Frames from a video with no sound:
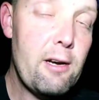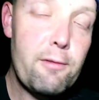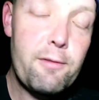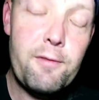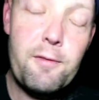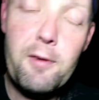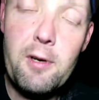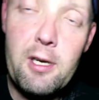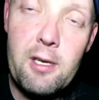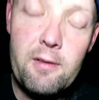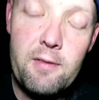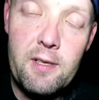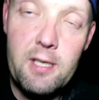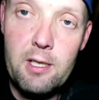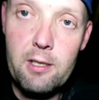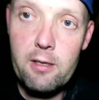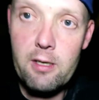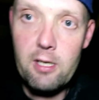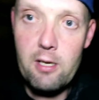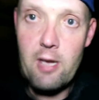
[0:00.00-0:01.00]
out front of
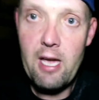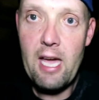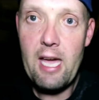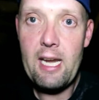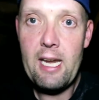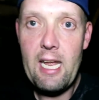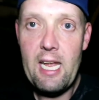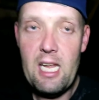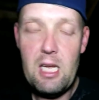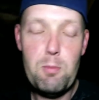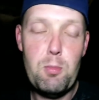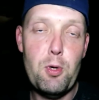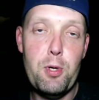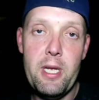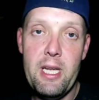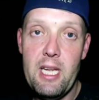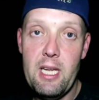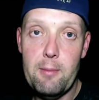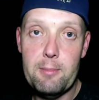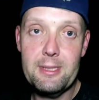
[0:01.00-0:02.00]
here, you had
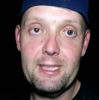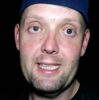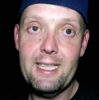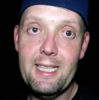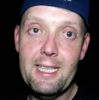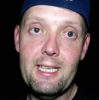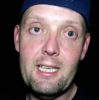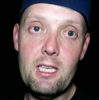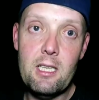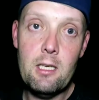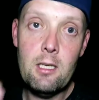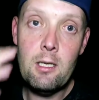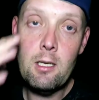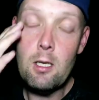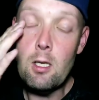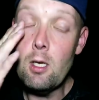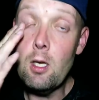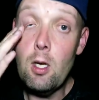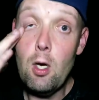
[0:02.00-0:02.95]
Abraham Lincoln